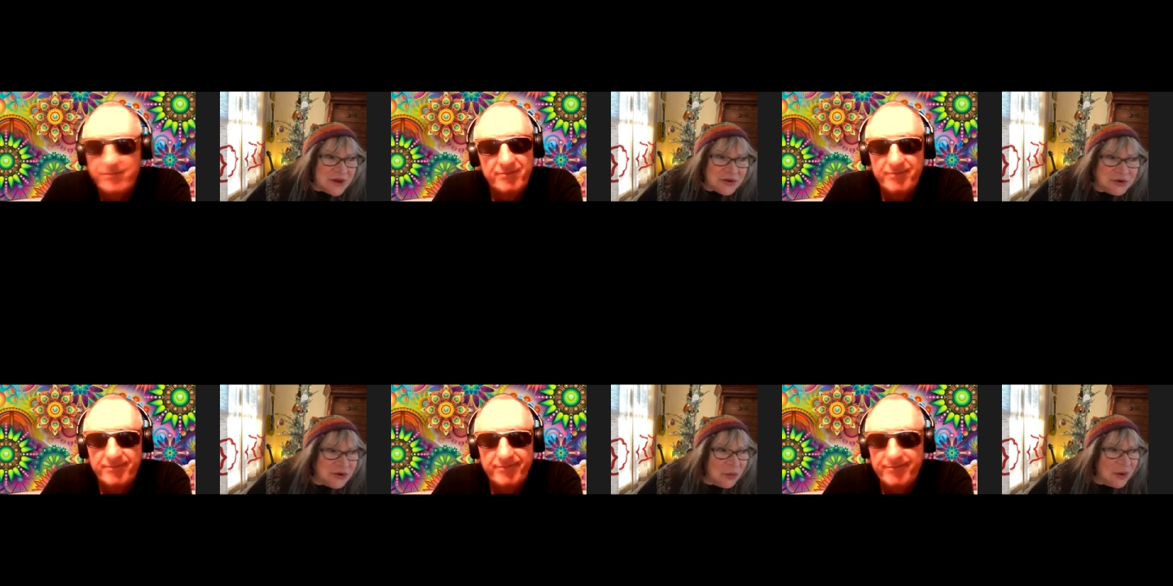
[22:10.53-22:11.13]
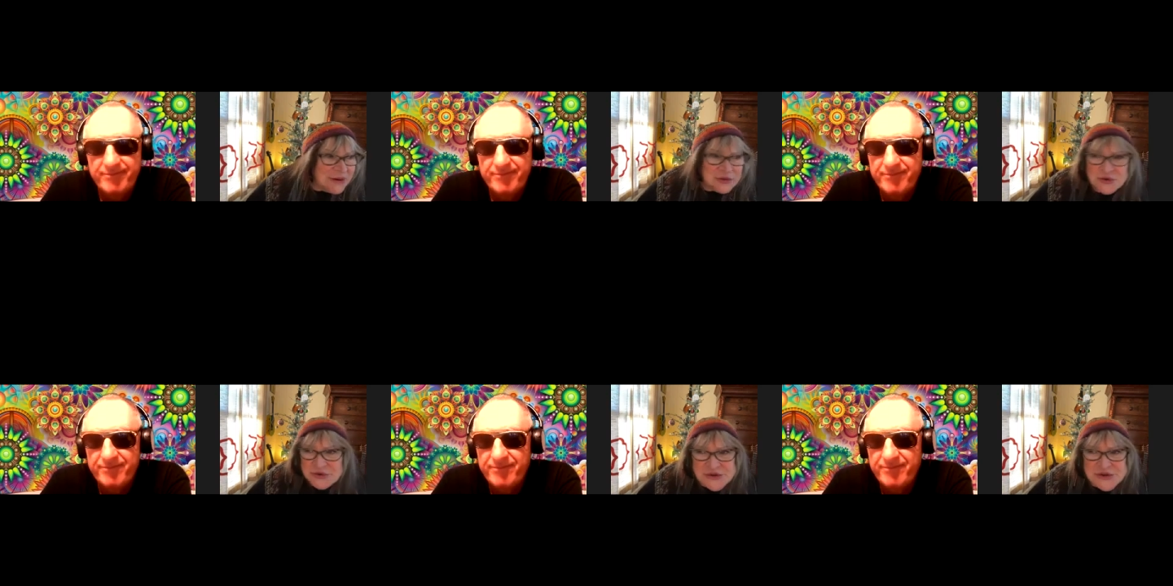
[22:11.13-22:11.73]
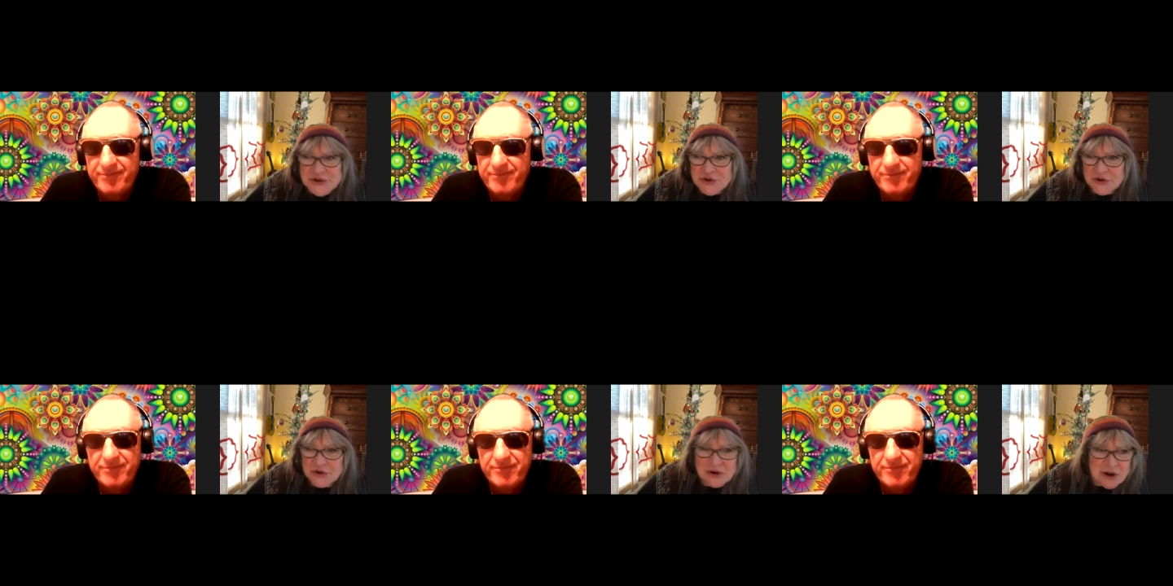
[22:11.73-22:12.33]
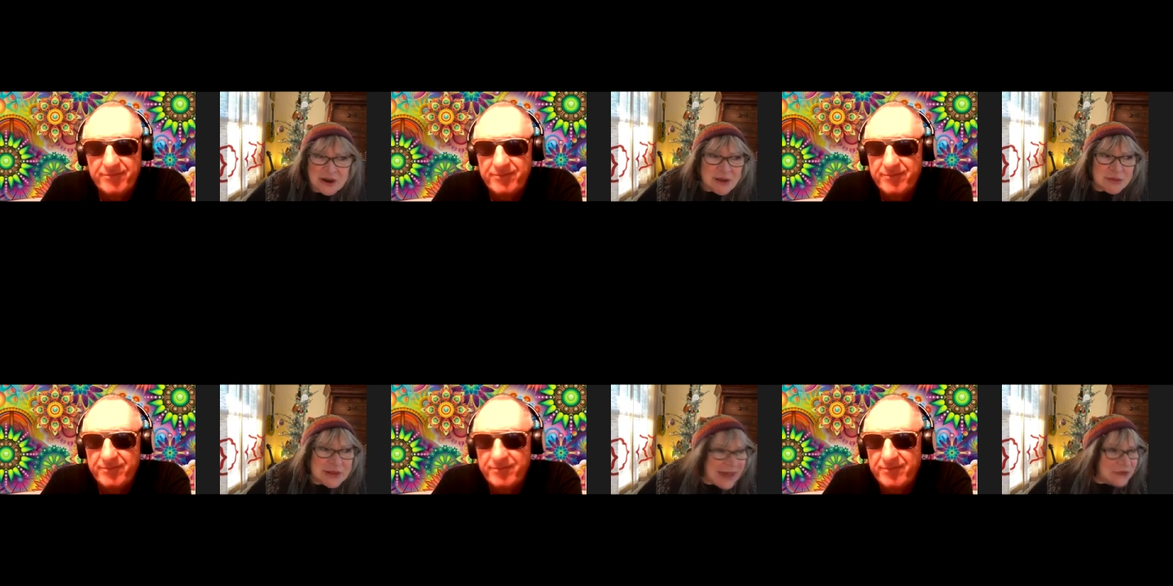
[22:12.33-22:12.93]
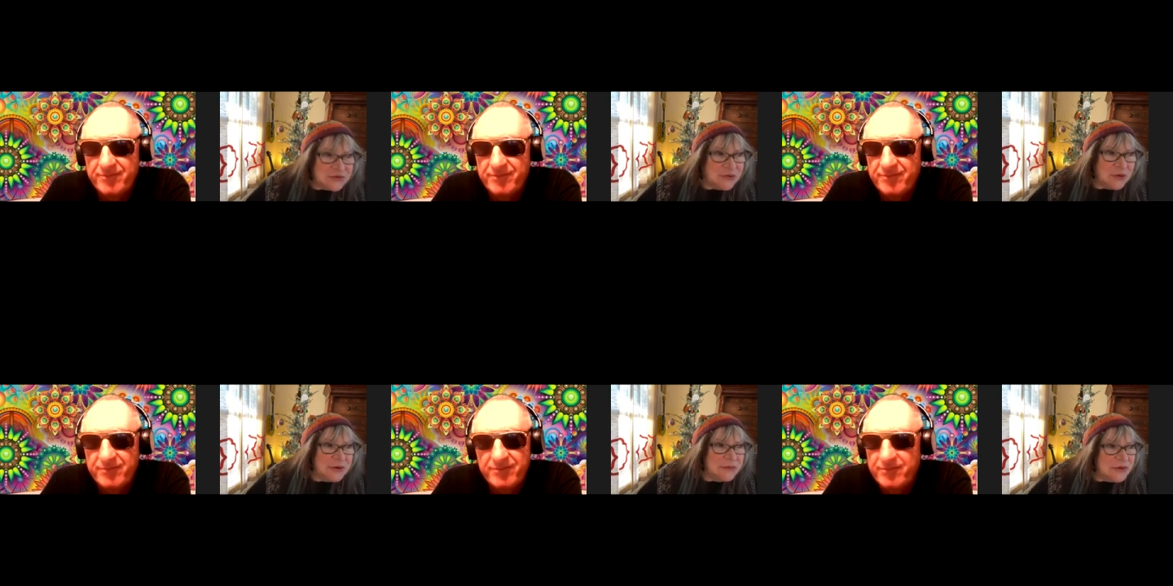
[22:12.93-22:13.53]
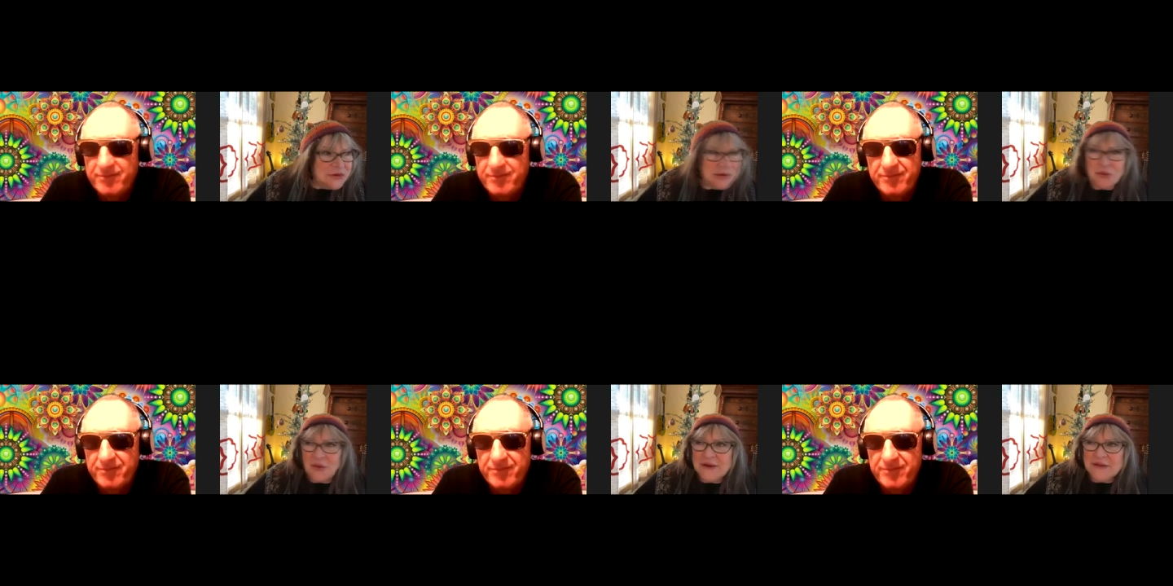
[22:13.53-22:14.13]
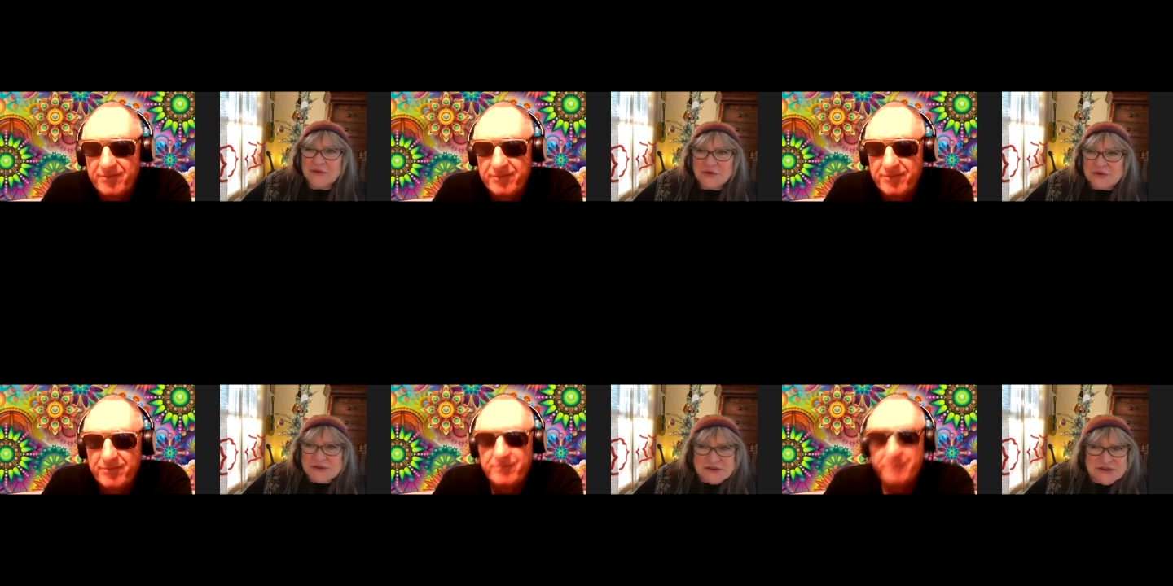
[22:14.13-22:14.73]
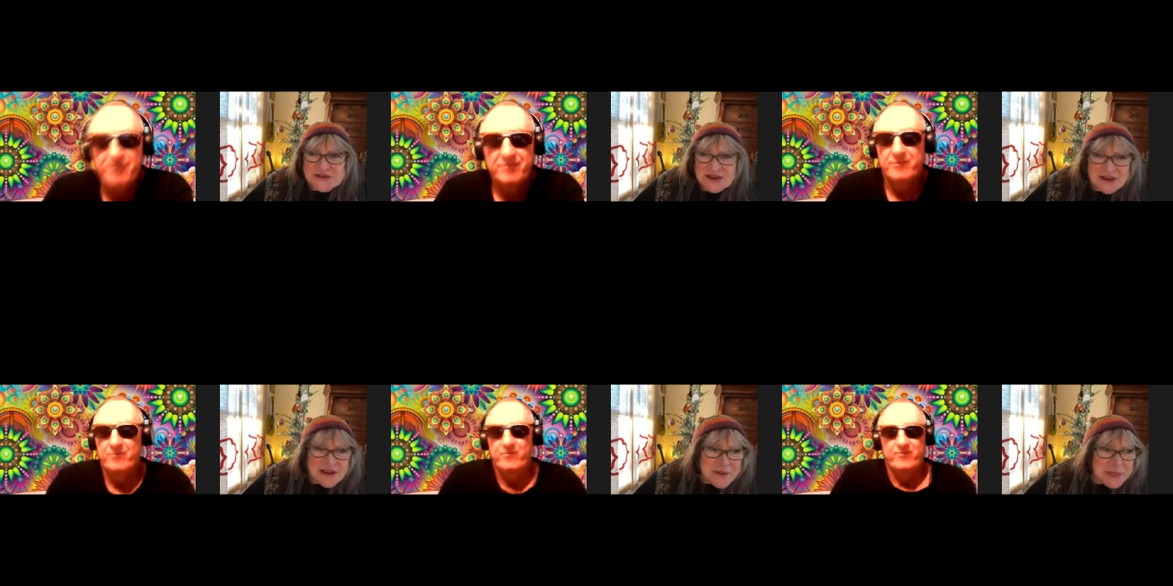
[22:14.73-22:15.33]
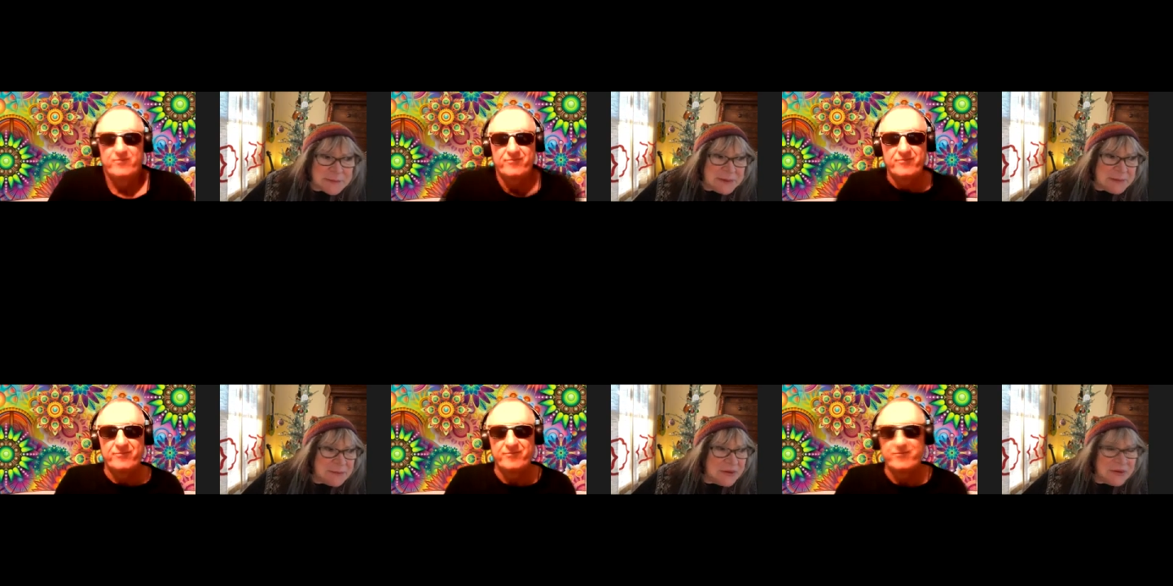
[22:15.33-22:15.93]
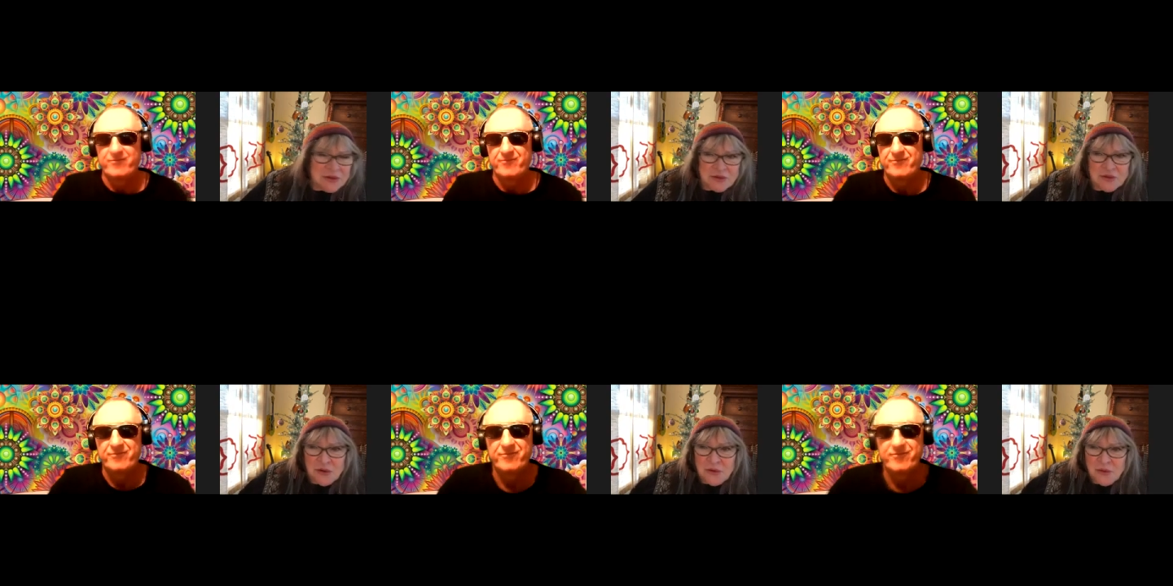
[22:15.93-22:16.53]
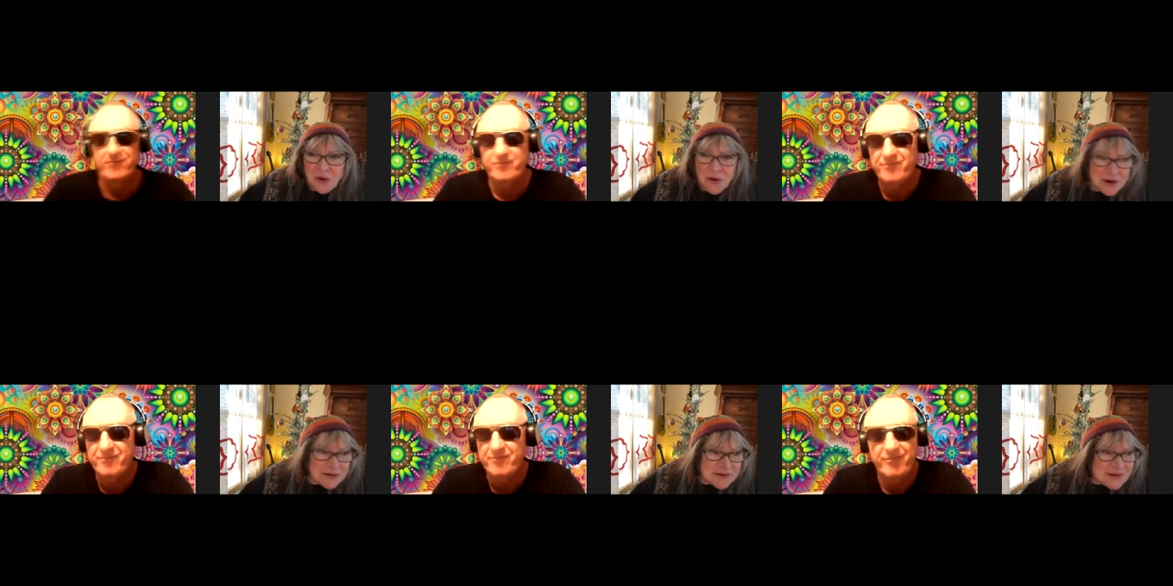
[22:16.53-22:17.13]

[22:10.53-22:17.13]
Speaker 1: You don't want to lose your platform. You don't want to lose the people who are